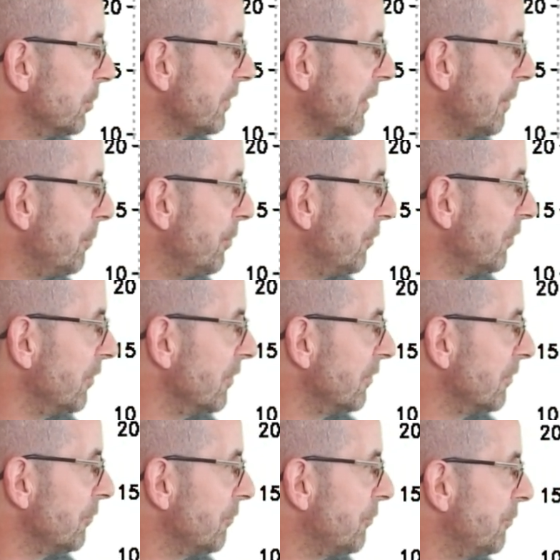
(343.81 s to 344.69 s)

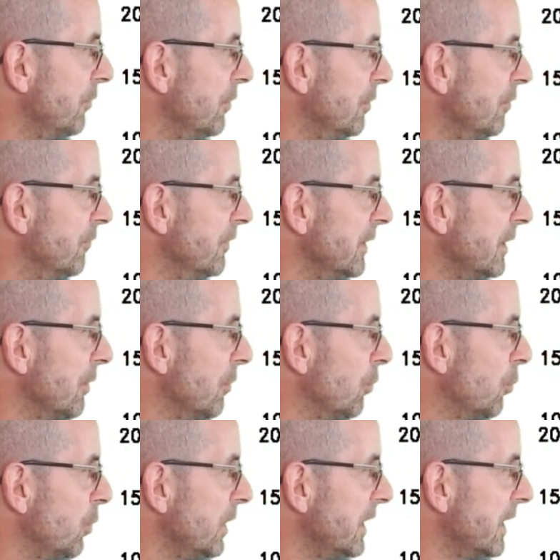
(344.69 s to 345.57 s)
temperatures through the
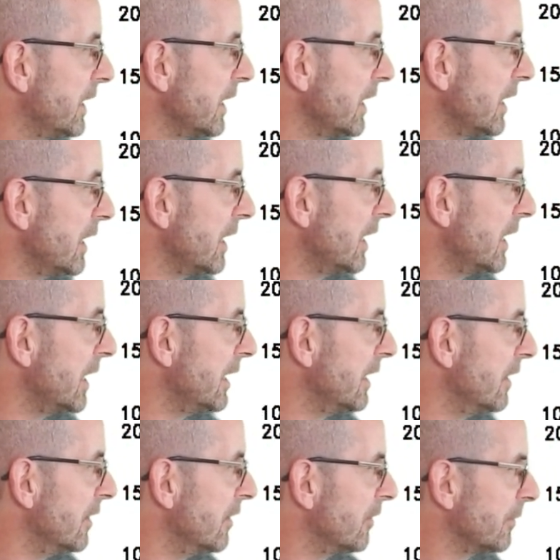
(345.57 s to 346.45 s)

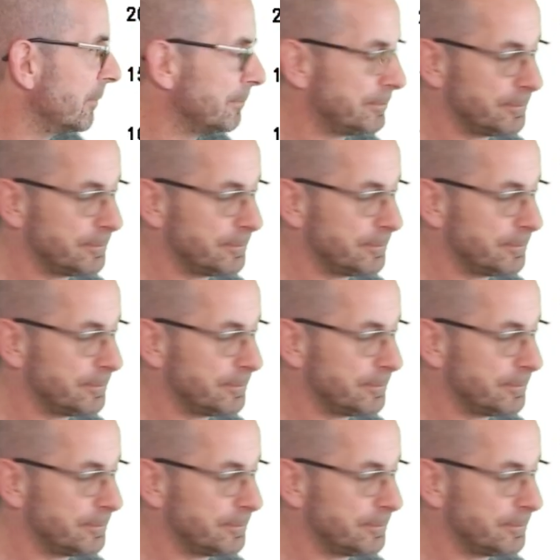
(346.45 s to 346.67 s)
weekend.